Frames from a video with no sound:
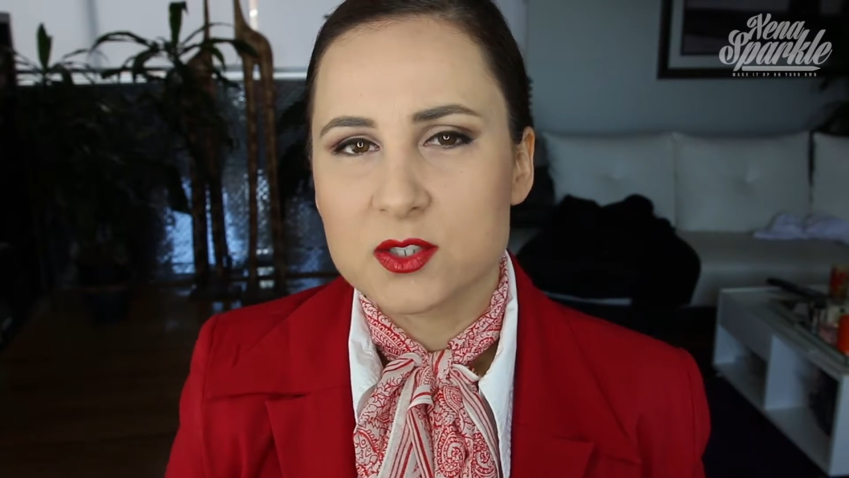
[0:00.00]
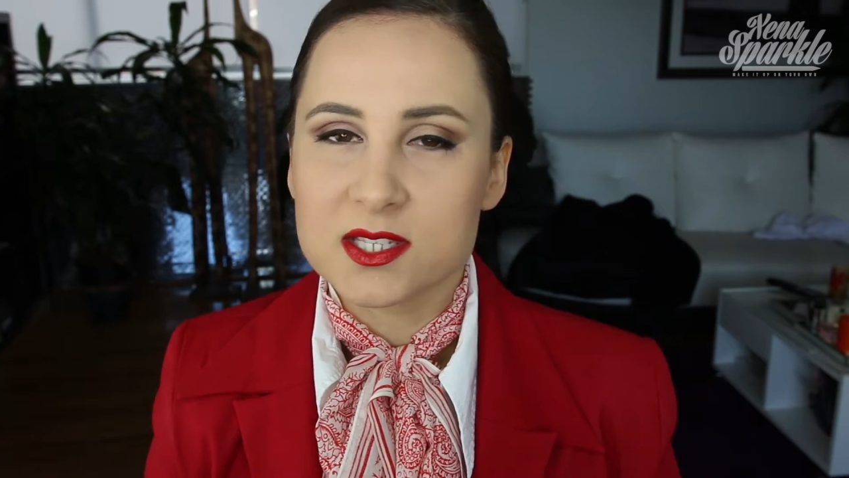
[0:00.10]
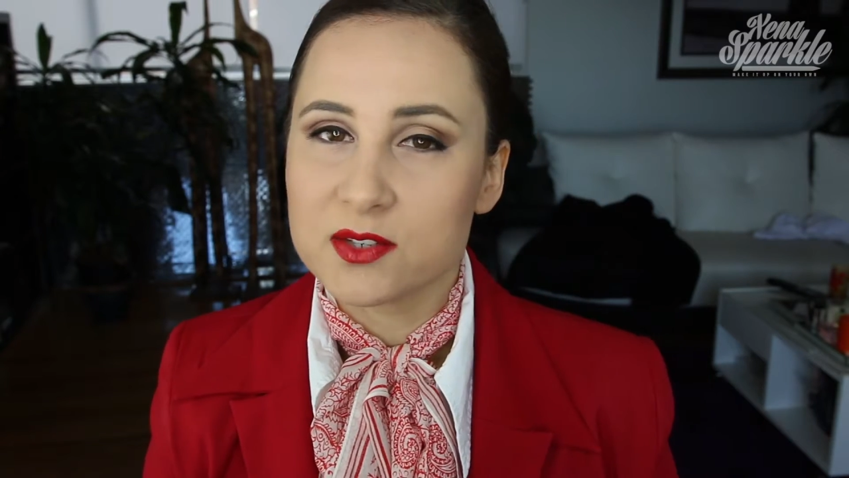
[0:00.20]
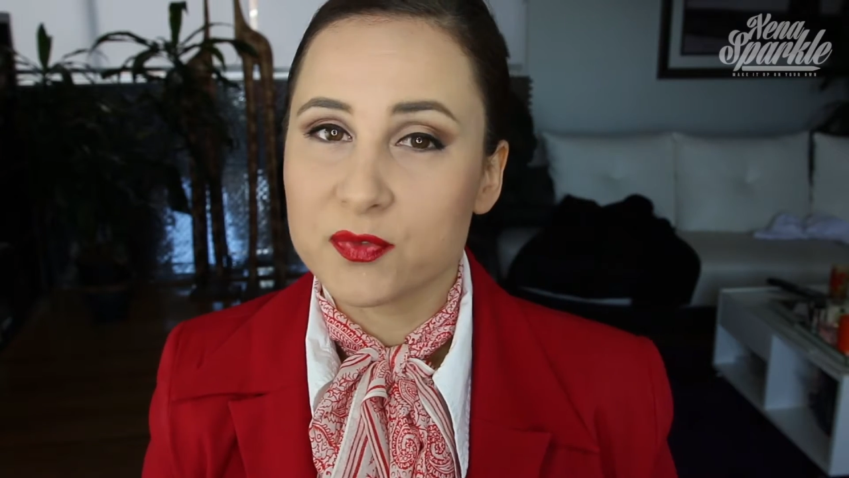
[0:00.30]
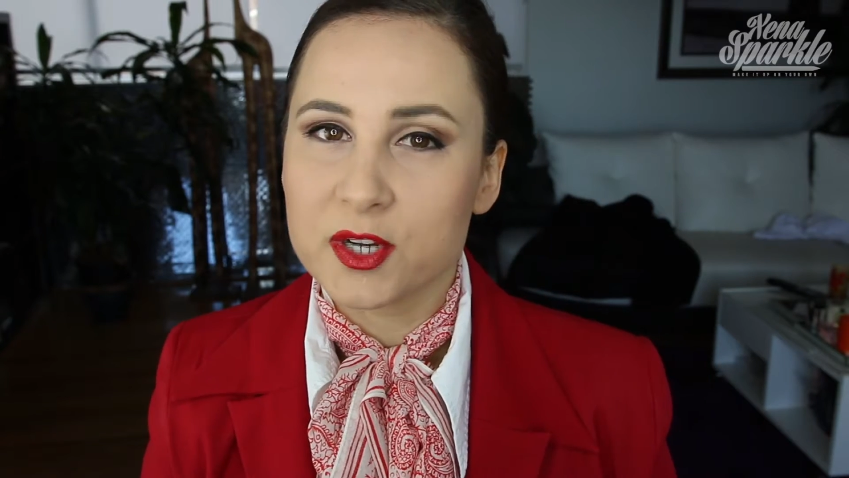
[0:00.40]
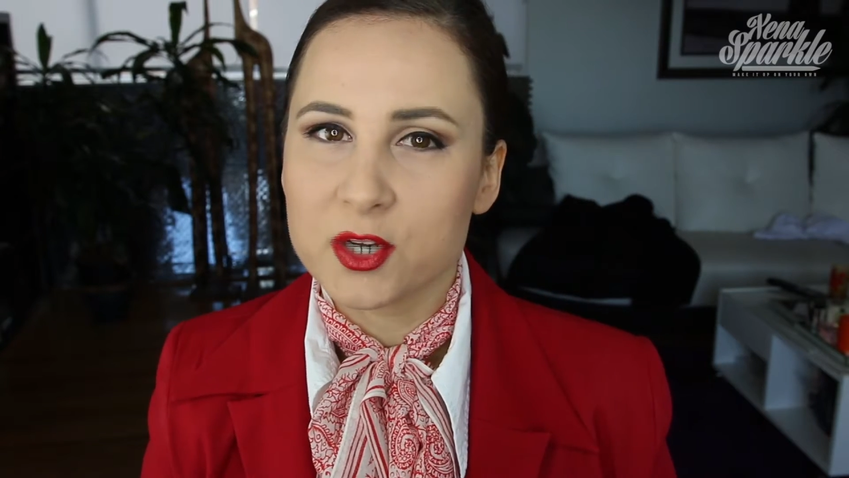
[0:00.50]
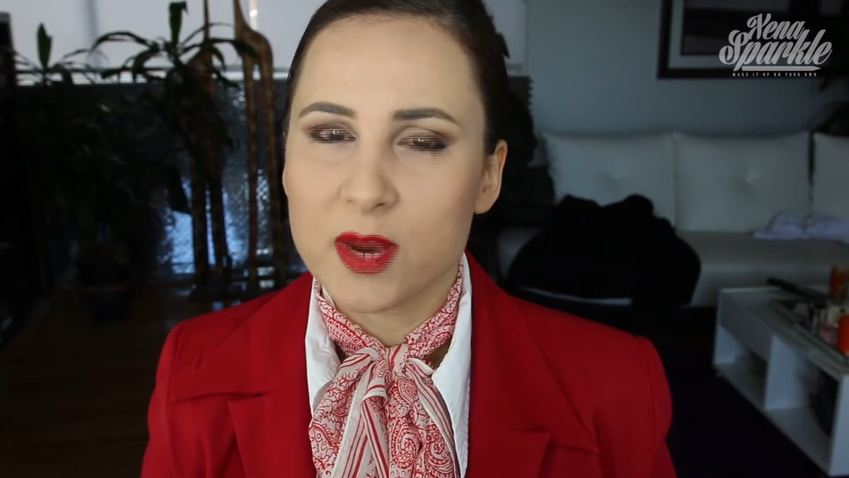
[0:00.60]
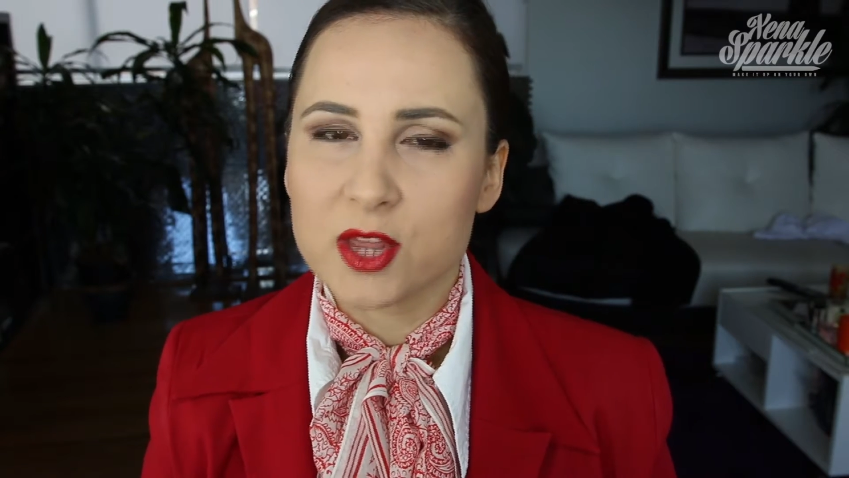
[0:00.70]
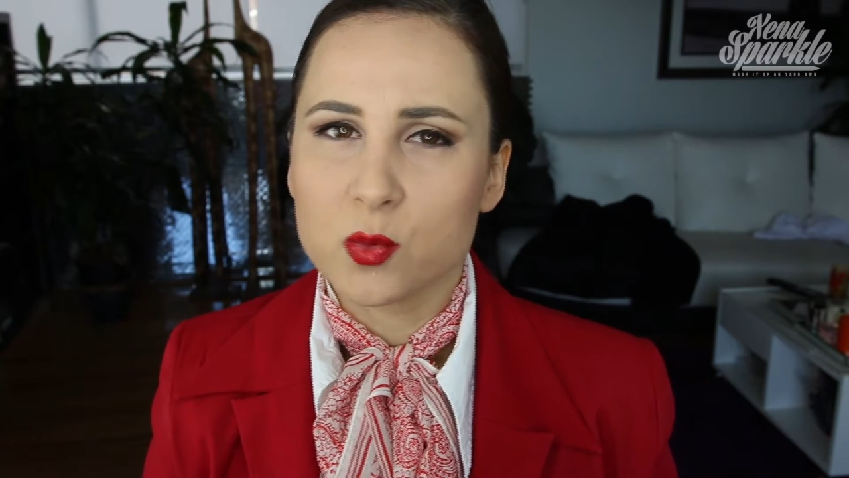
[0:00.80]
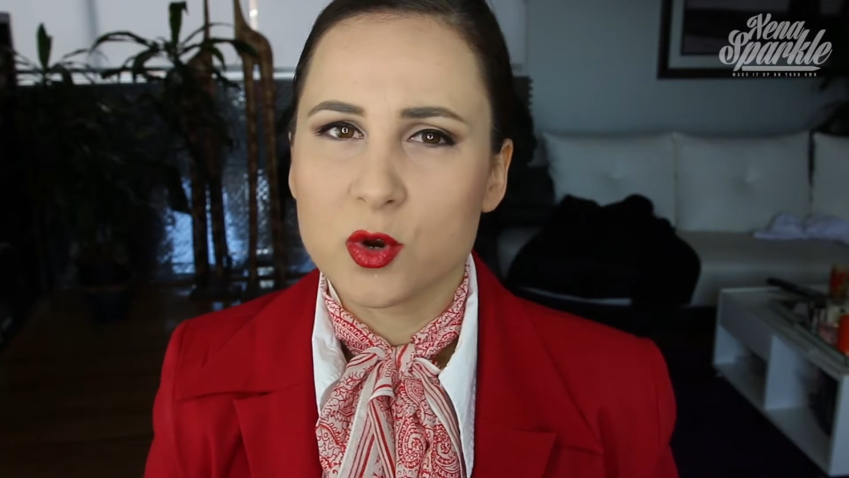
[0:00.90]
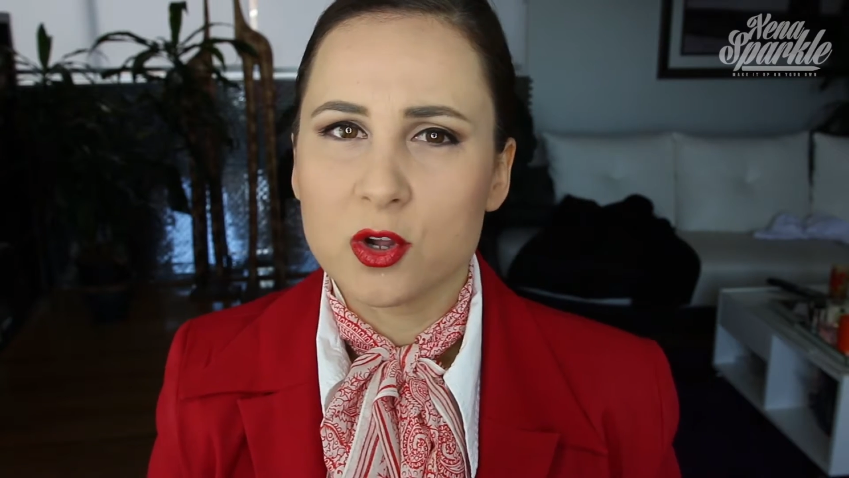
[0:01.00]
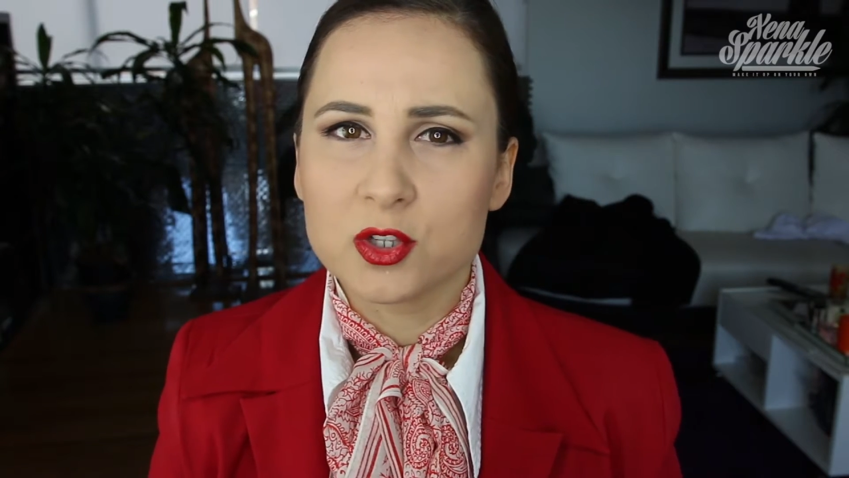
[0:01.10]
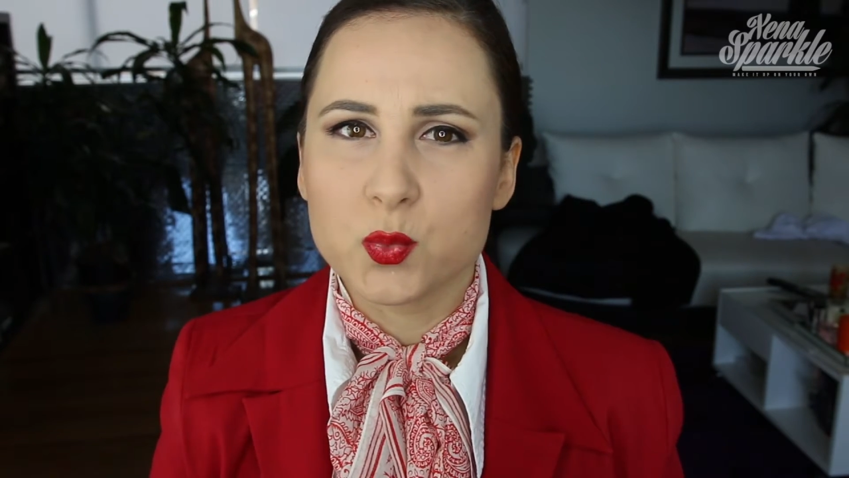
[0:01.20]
are different around the world